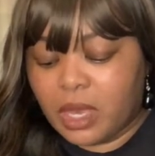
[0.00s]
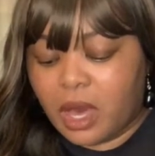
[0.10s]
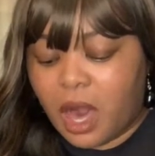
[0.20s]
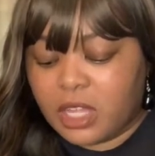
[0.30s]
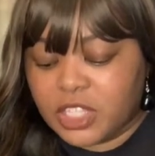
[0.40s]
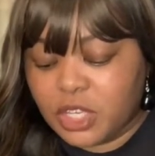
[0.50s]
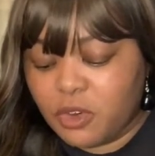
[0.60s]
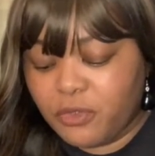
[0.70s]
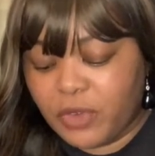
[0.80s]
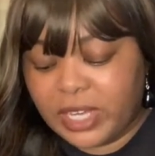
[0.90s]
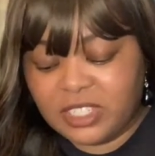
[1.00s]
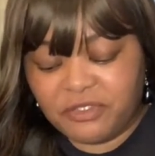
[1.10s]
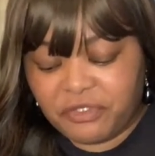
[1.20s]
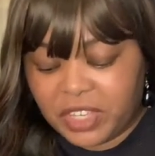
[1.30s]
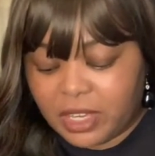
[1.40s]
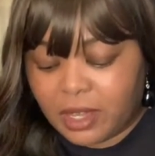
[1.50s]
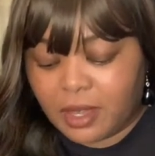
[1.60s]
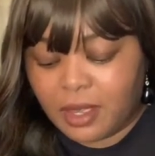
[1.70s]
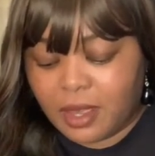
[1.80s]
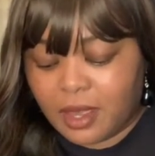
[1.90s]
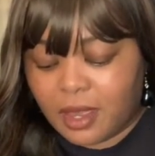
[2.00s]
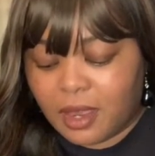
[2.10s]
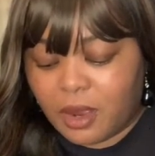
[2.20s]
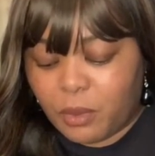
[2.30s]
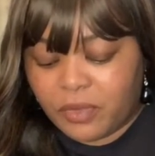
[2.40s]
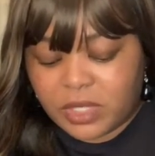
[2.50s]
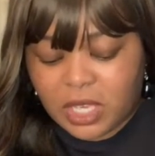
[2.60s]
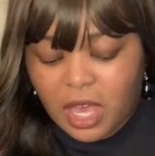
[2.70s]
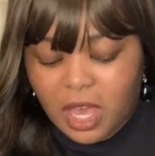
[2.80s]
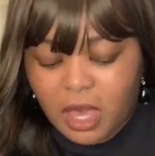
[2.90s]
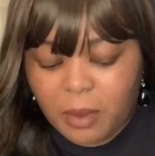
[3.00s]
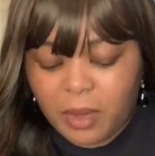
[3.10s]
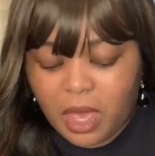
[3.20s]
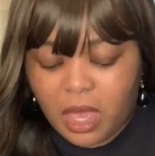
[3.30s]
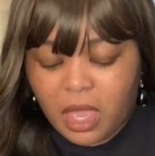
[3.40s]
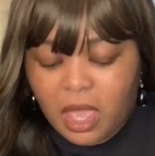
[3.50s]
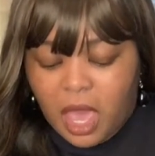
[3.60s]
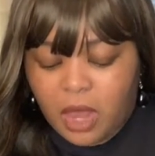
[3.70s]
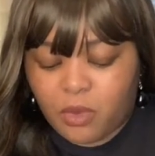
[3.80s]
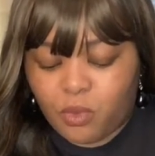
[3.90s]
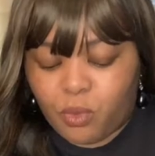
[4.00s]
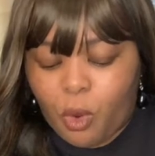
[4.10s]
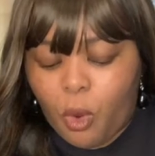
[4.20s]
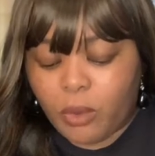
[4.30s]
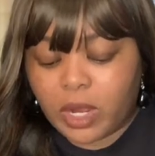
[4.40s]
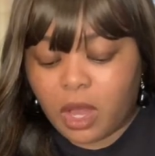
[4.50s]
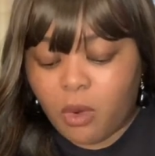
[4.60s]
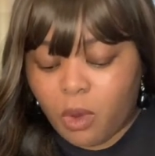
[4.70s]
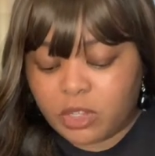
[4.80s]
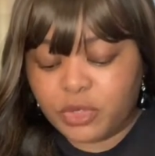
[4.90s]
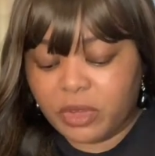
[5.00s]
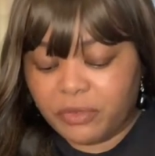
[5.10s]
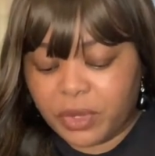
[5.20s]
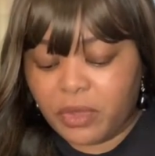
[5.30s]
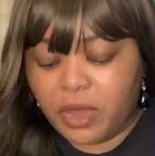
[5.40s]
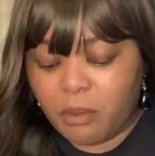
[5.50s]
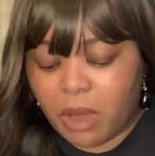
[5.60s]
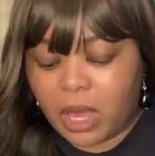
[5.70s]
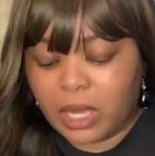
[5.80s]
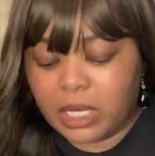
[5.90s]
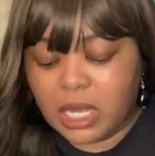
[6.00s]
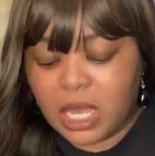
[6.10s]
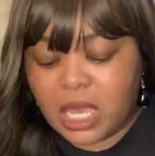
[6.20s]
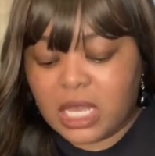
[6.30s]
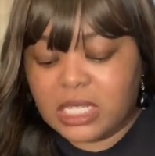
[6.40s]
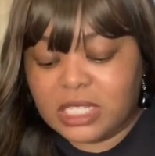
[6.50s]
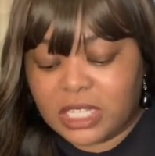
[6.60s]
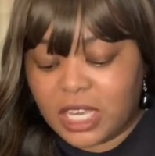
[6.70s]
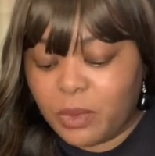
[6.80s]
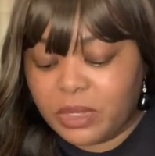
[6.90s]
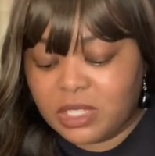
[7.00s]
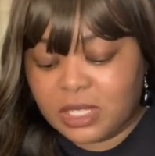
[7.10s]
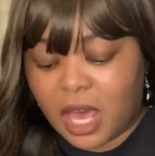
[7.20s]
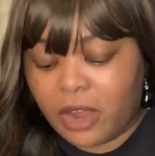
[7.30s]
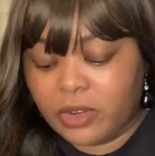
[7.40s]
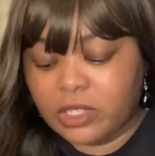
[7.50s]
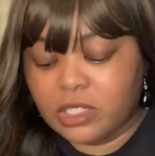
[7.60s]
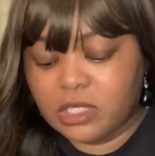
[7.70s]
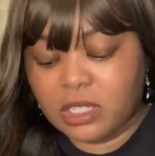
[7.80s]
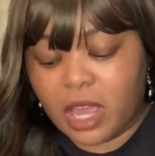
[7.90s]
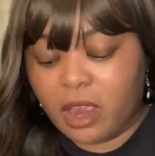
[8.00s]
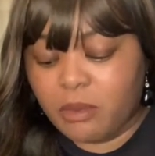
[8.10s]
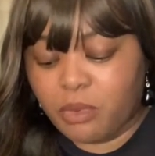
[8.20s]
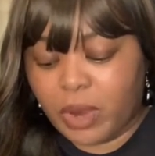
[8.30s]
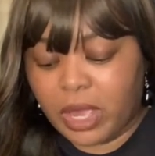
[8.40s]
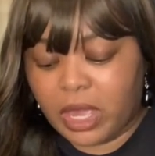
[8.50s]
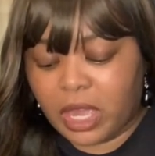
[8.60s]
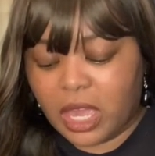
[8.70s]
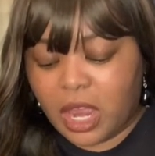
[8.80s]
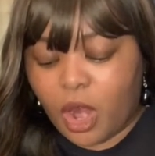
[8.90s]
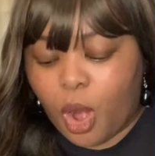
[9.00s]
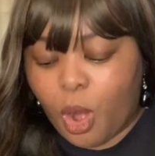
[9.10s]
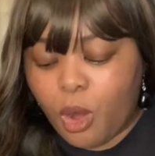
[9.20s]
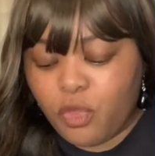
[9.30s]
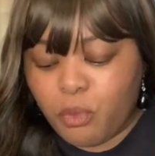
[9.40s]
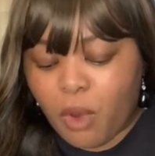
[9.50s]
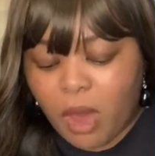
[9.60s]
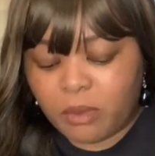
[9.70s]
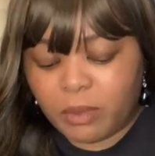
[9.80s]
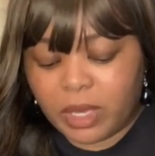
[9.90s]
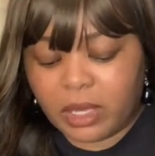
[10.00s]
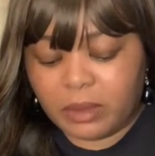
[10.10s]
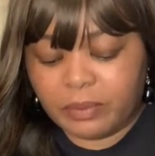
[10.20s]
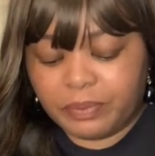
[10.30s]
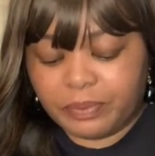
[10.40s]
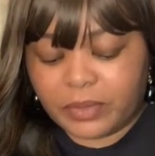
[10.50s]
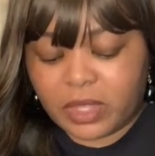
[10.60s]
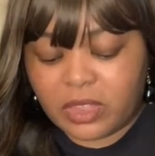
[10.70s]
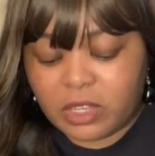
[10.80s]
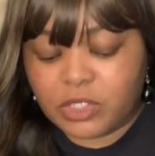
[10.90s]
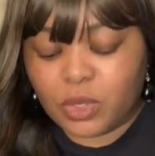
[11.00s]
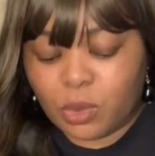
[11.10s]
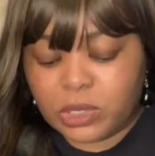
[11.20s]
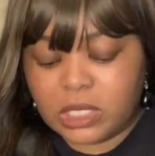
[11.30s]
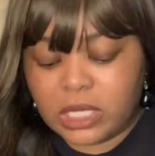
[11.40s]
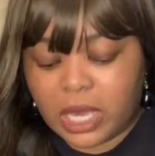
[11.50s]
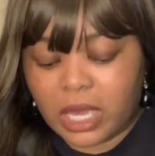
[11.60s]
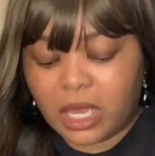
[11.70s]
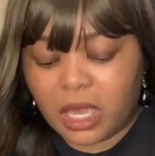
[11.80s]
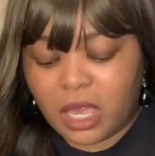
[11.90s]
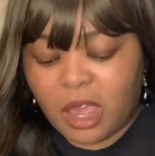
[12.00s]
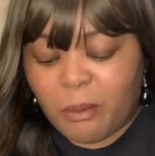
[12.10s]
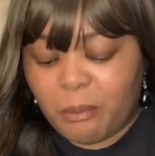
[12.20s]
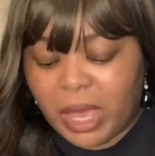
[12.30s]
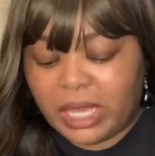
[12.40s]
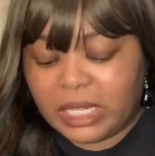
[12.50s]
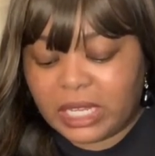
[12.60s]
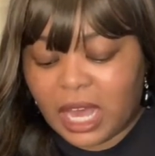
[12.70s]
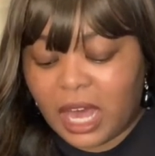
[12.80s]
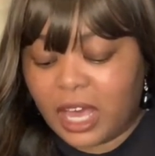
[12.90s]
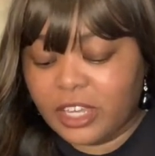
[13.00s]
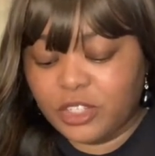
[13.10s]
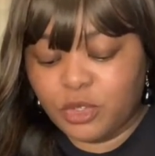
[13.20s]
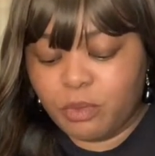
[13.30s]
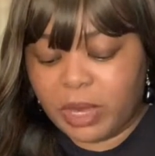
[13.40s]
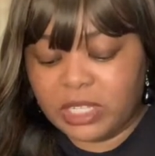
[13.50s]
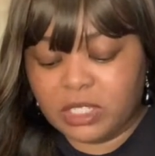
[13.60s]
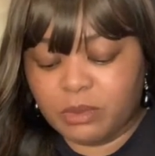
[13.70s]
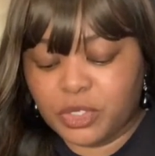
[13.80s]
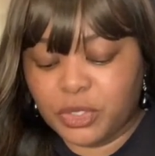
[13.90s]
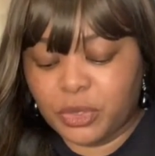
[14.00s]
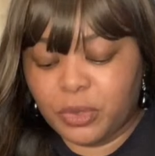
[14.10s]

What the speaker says: until fate and fear with time and horrid quandary fill their mind, sing with sirens, snare and break, earth-brown men, their soul to take. Maiden kind you may subdue,